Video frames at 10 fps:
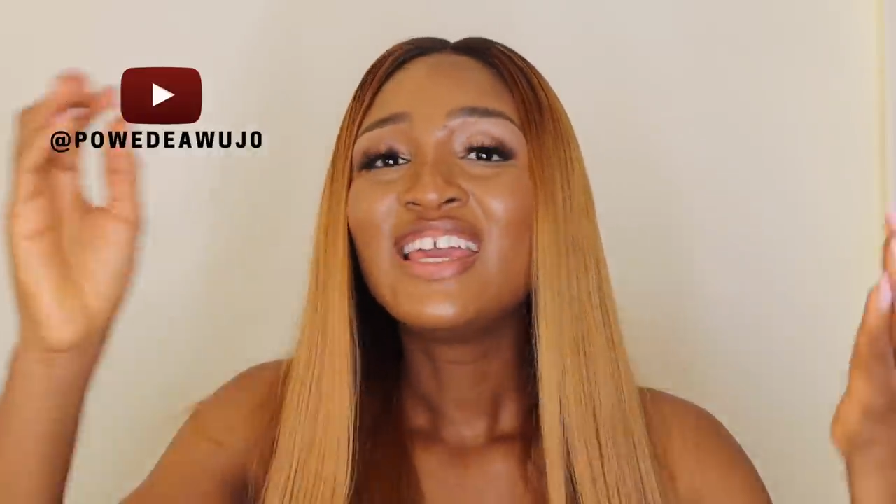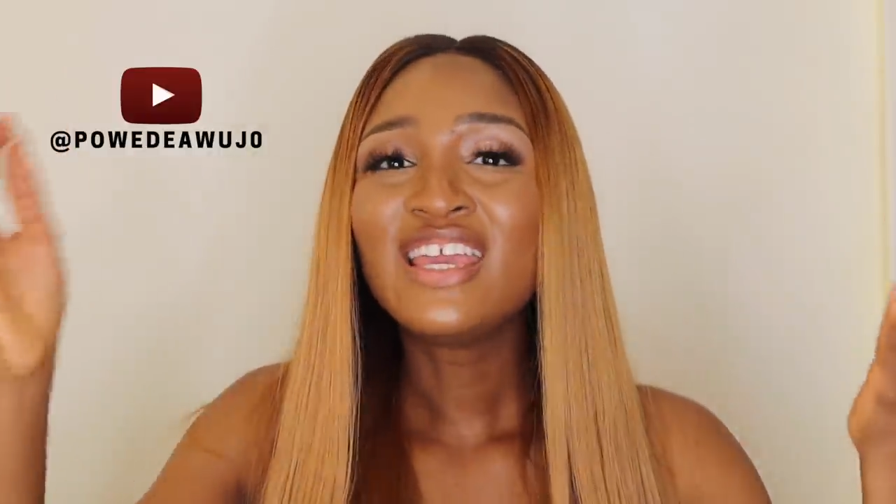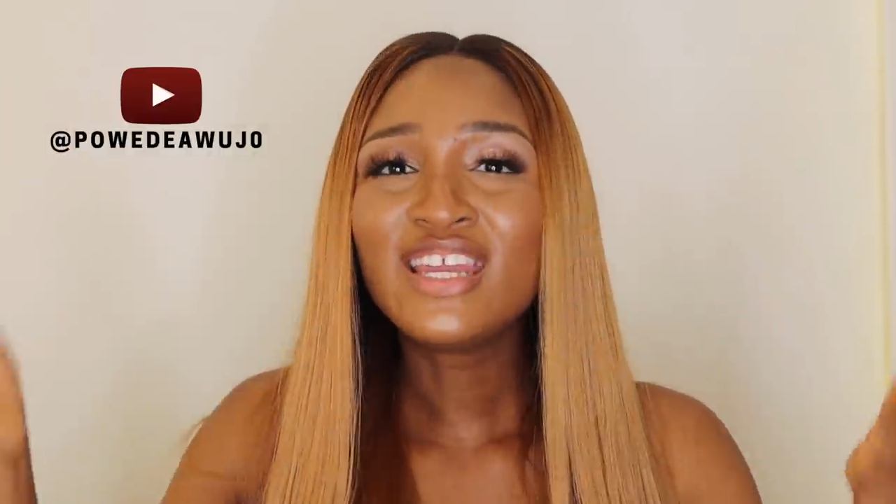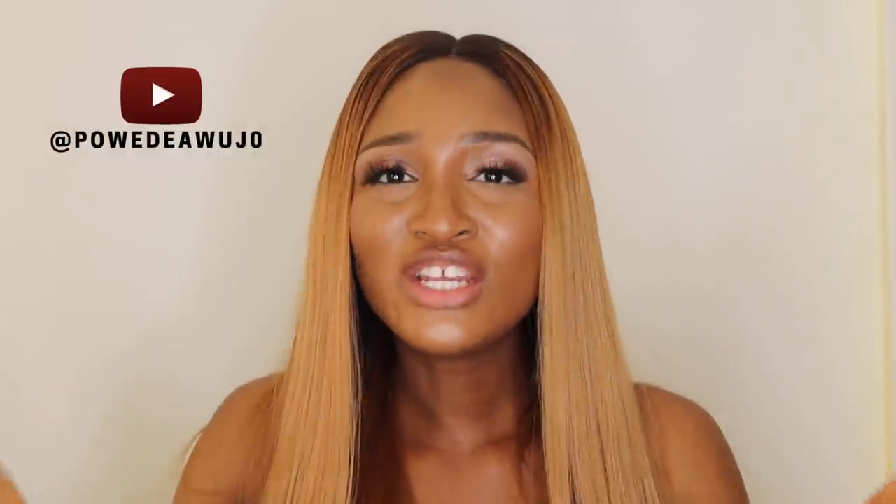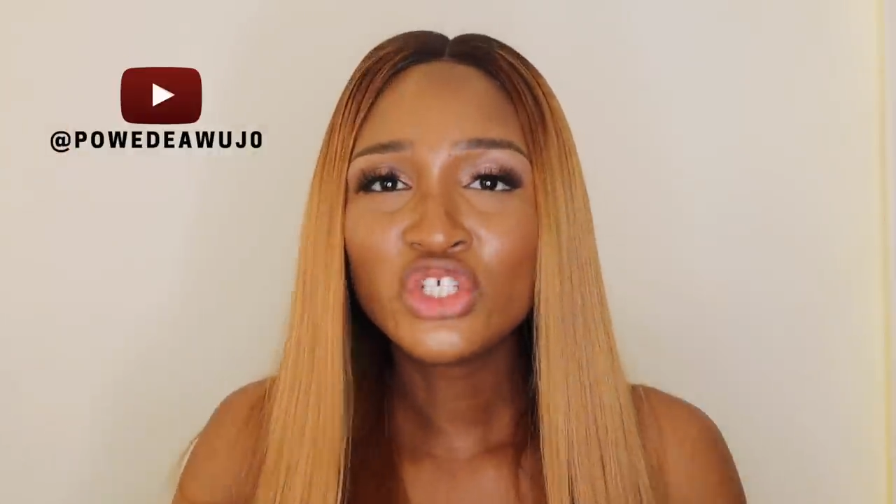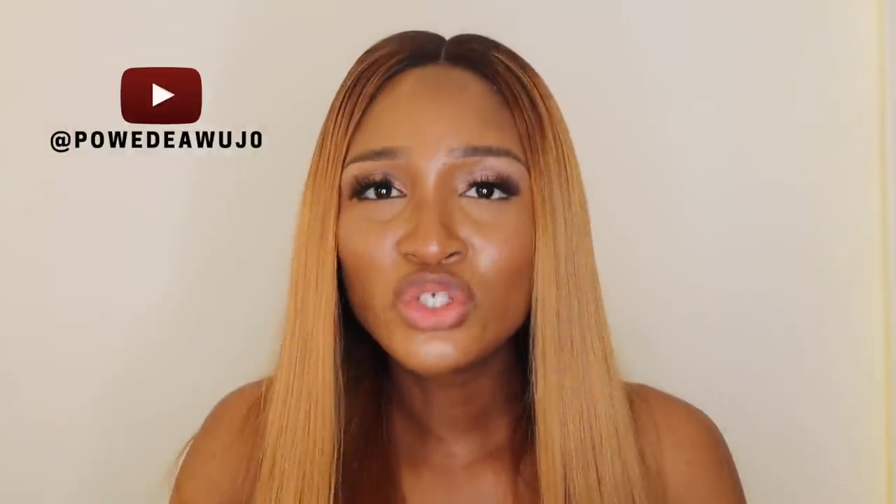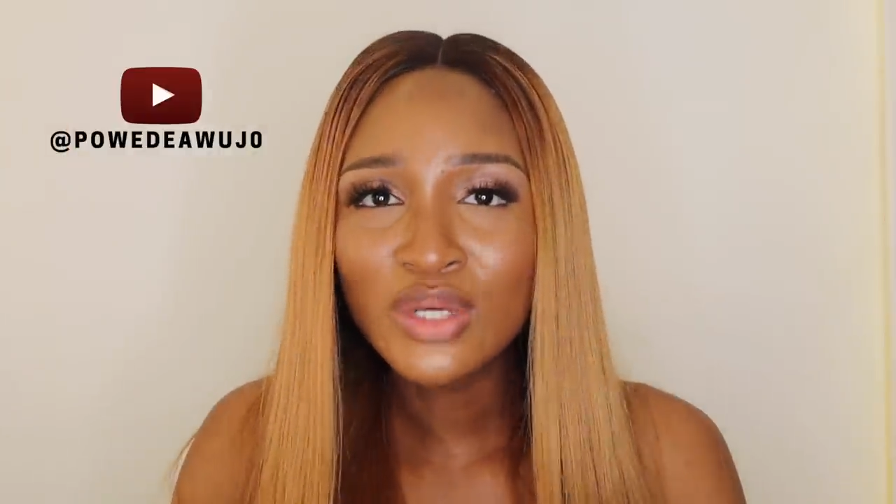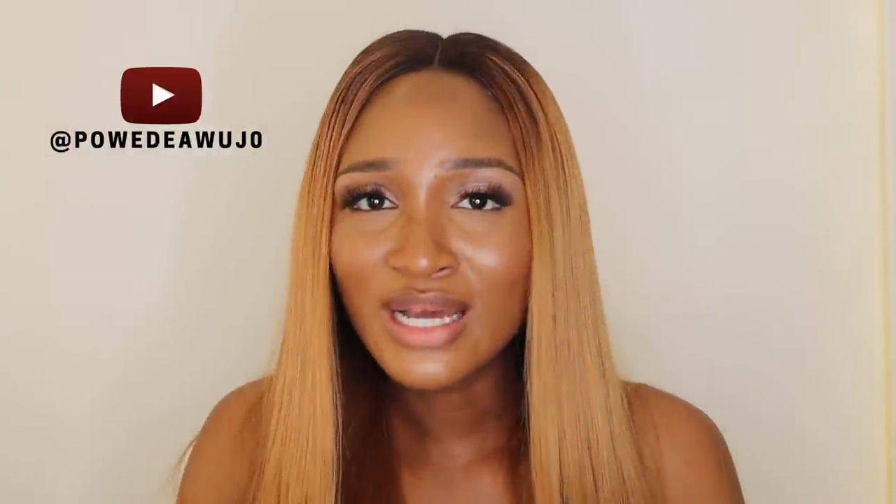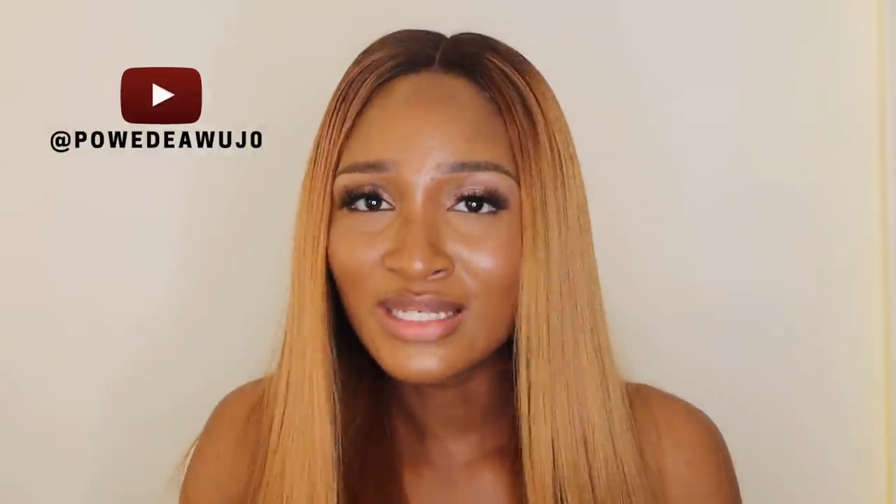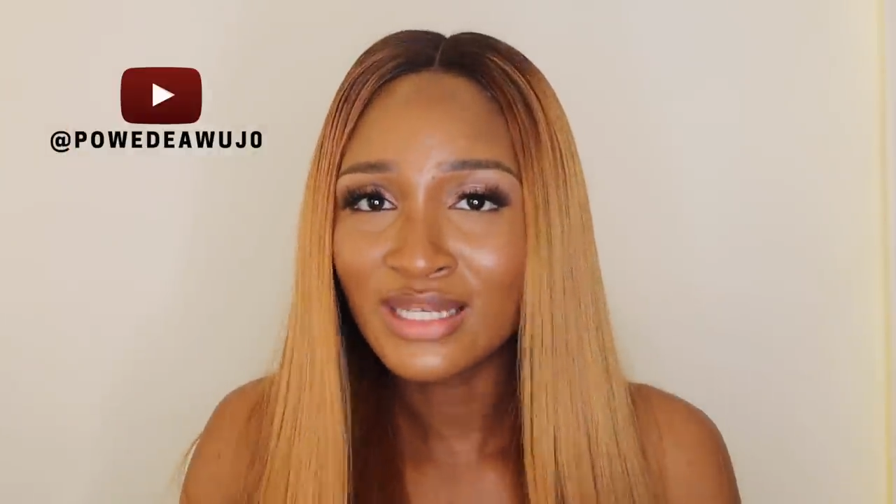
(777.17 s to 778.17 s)
hidden
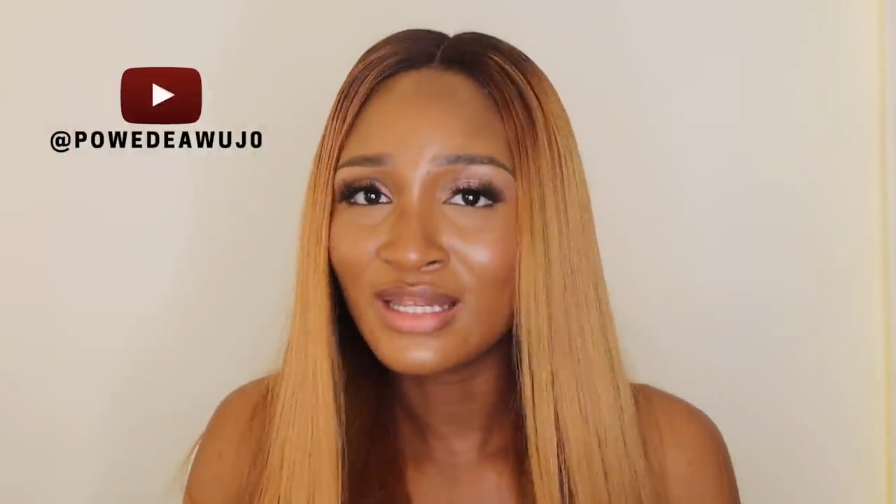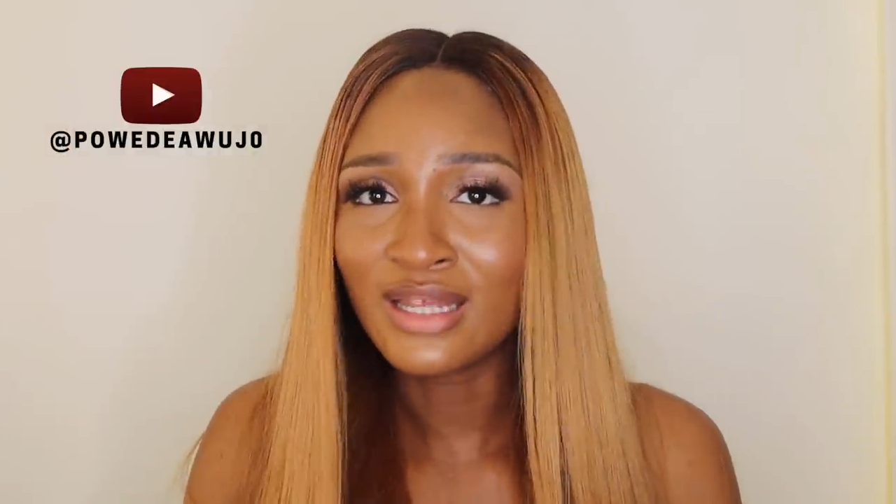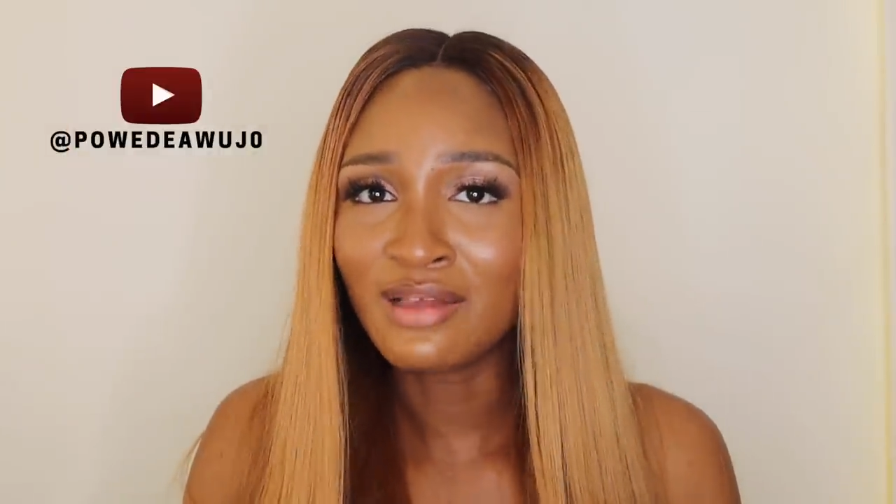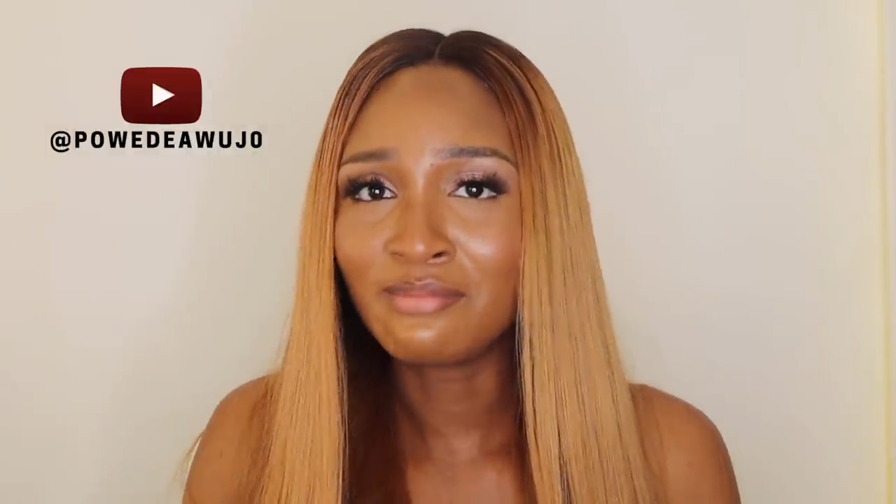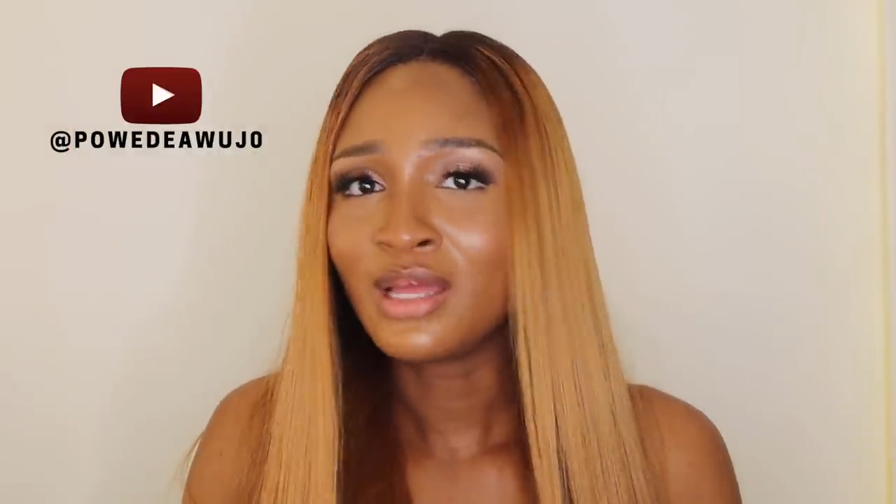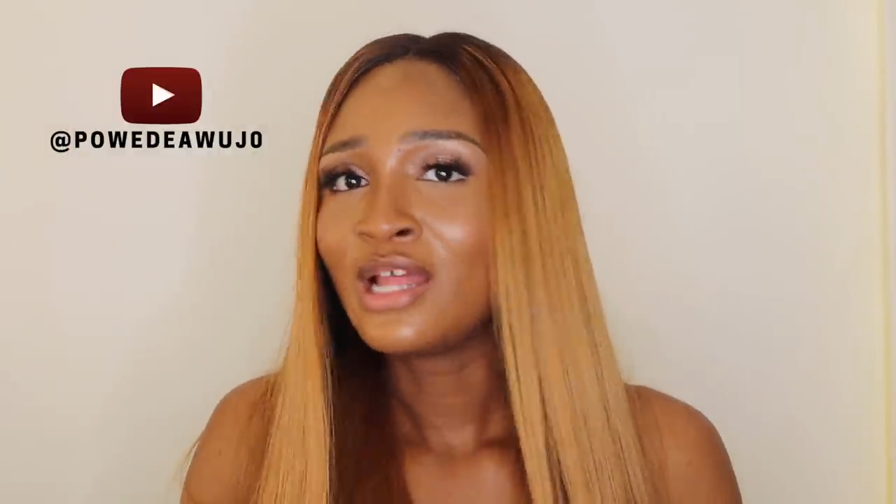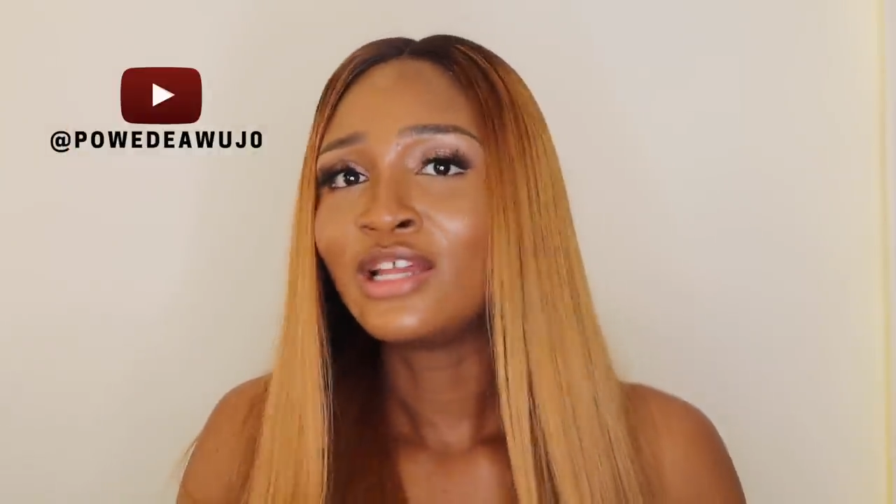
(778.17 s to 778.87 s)
sugars in them